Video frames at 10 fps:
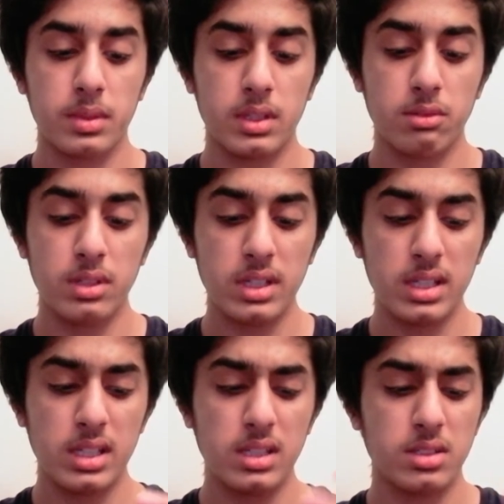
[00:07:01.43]

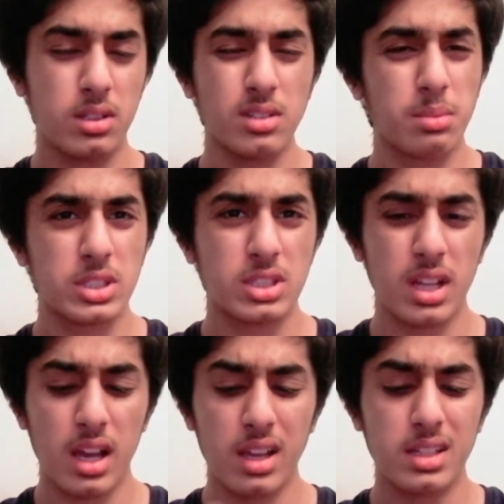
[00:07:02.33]
really not much
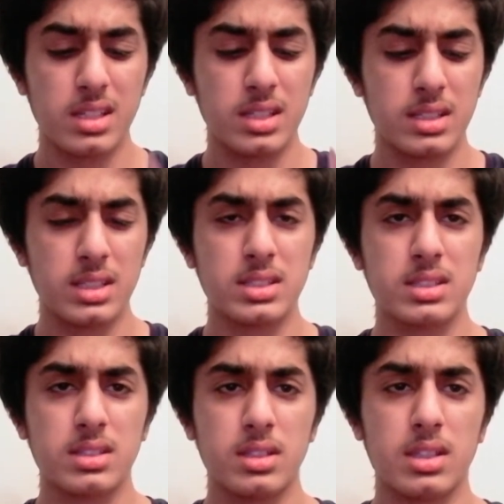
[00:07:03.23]
light,
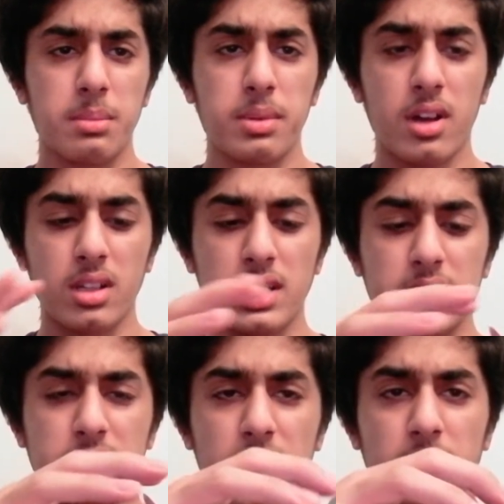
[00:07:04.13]
the plant
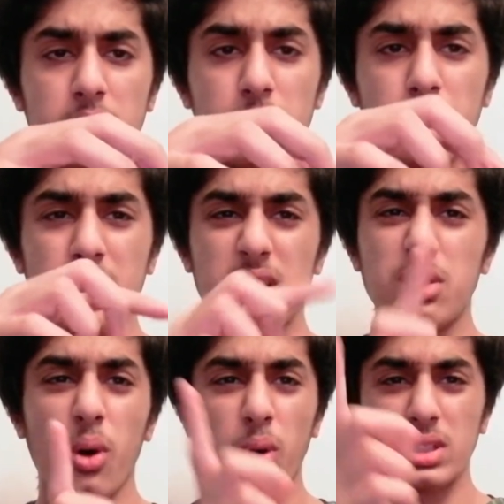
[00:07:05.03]
gets like really
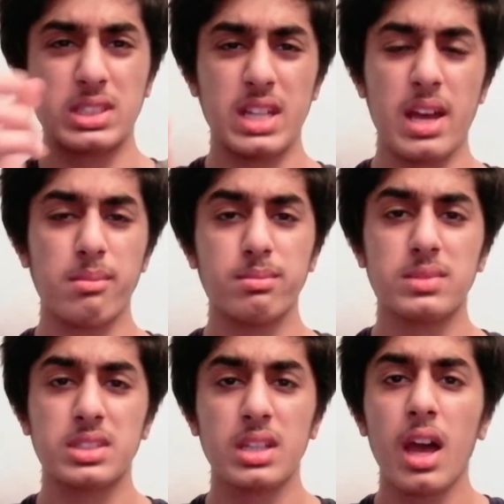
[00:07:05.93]
long
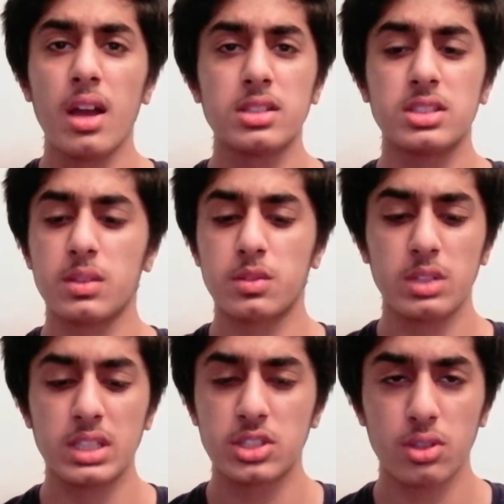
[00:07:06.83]
stems
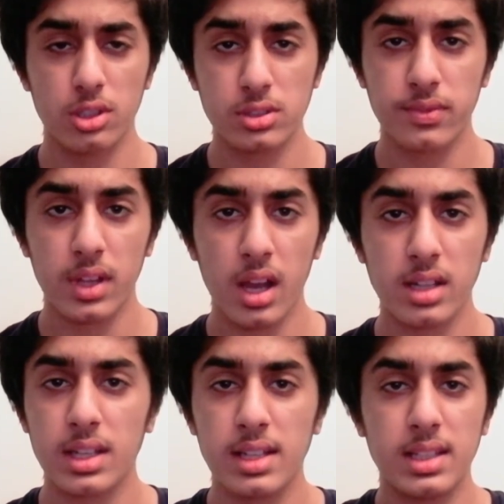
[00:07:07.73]
in search of
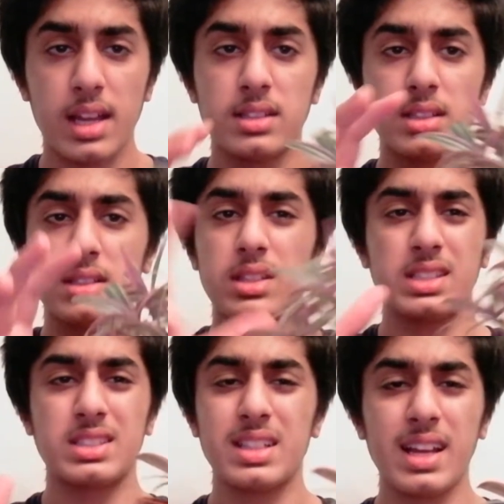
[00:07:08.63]
light, and then it
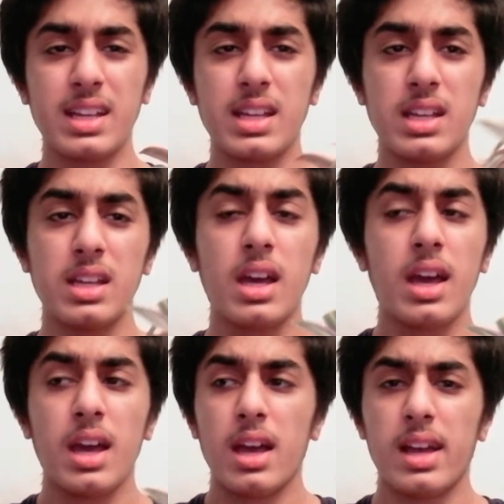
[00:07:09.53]
gets leggy
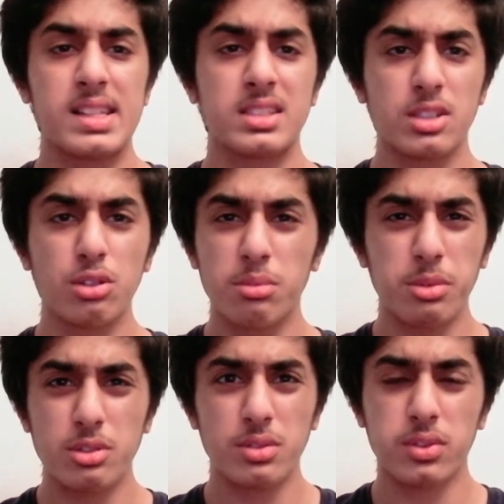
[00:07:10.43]
and doesn't look
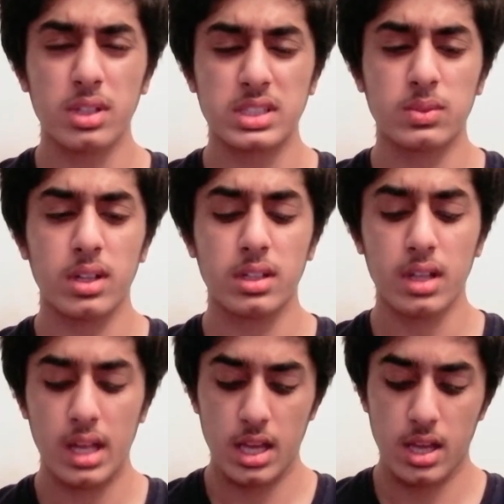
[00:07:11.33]
beautiful as well,
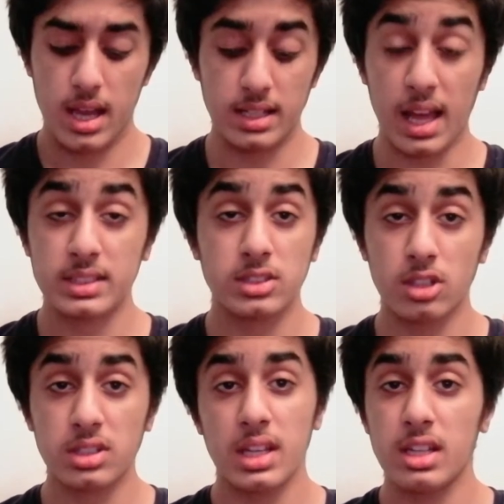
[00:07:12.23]
and that's
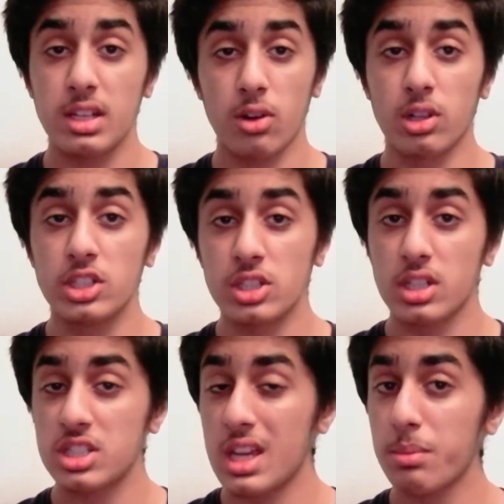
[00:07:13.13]
not the original
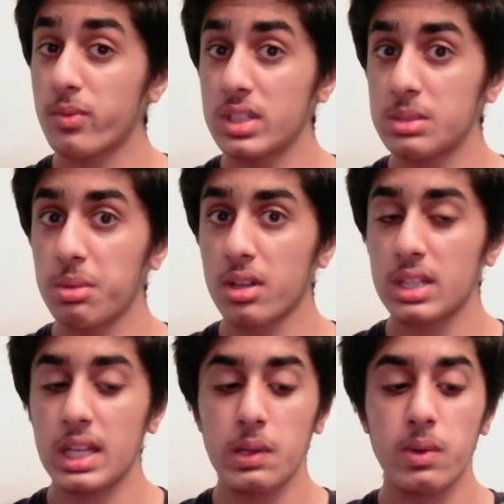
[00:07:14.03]
shape of this plant
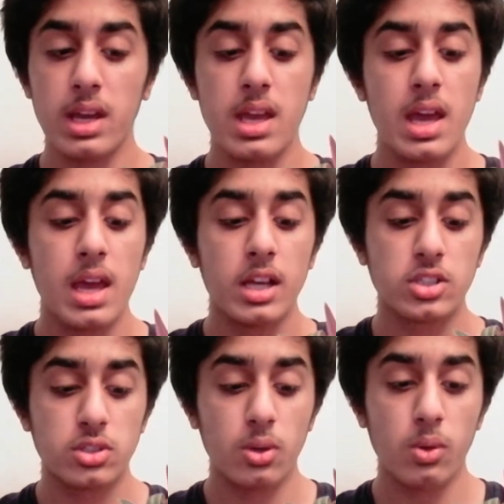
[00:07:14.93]
anyway.
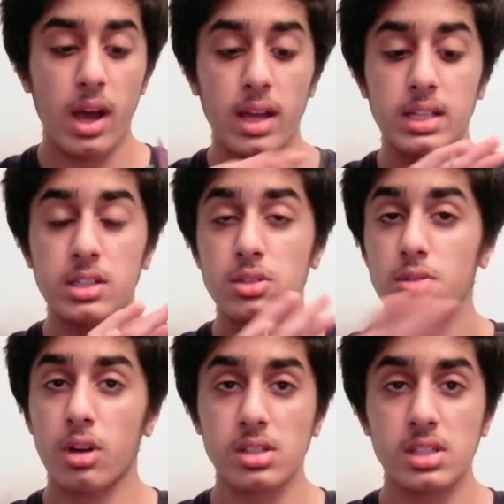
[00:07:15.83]
So I needed to
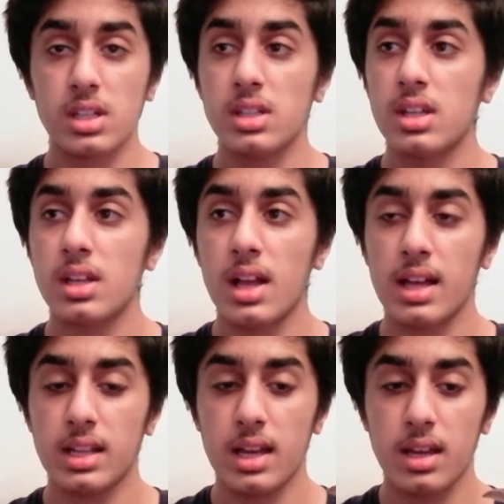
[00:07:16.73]
cut it,
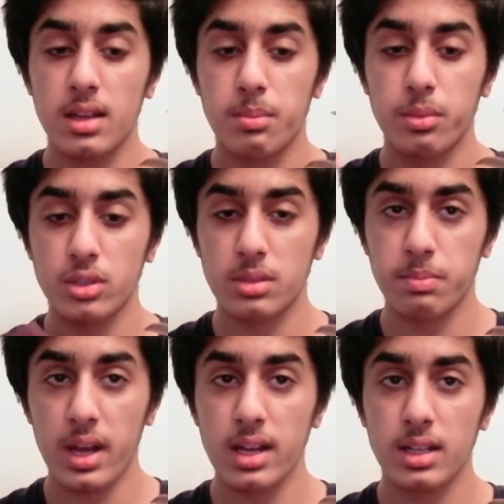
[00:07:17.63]
and I put it
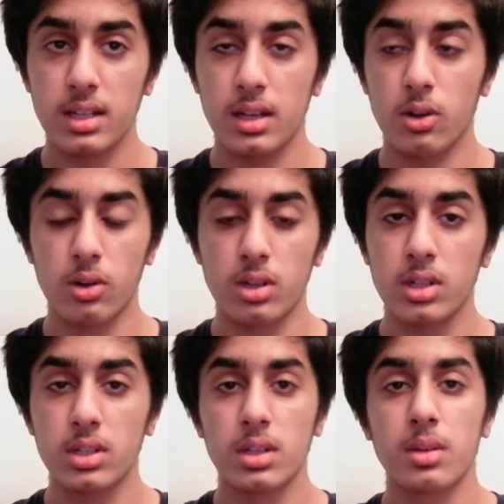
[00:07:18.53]
back or
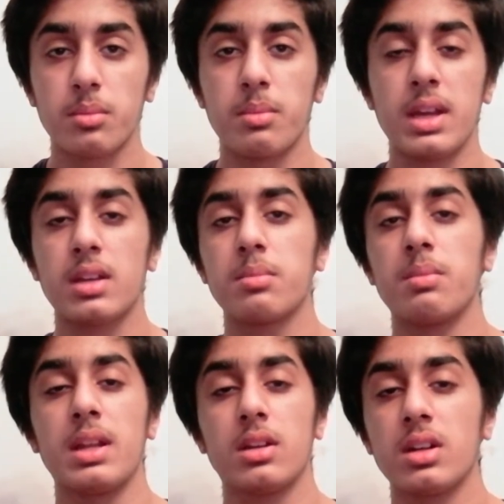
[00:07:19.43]
make
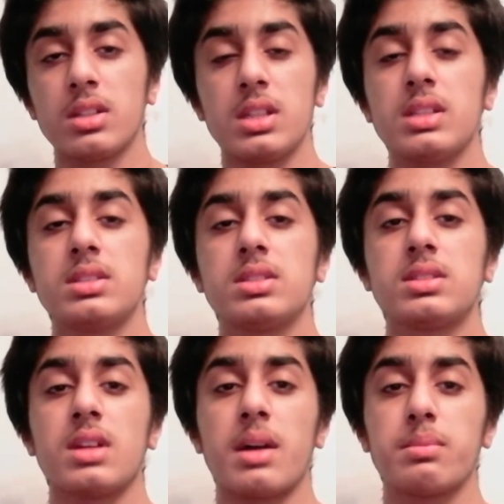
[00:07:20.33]
many
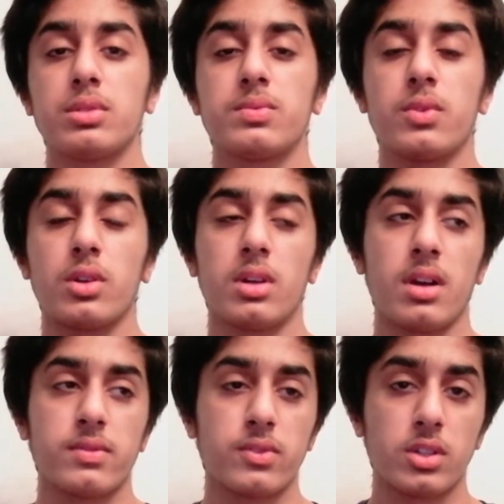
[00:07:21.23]
cuttings. I
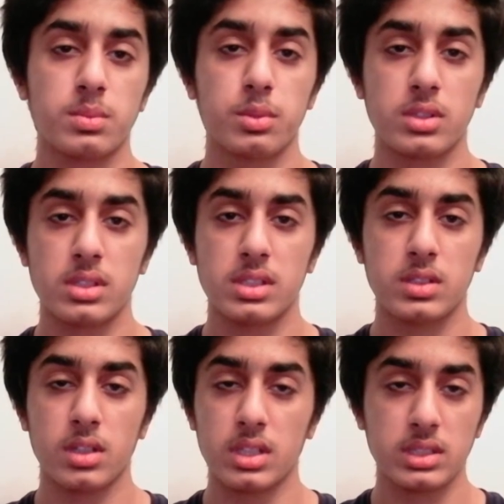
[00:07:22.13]
first put these
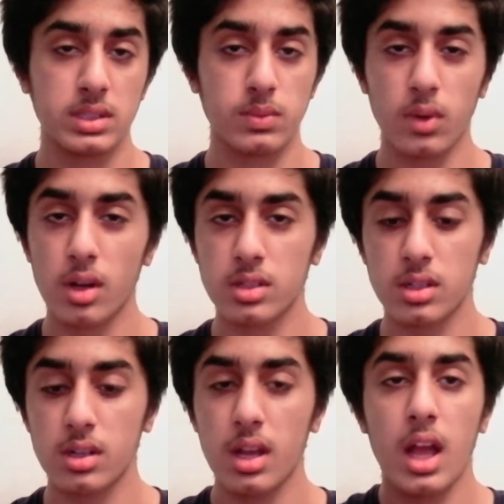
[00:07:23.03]
cuttings in water.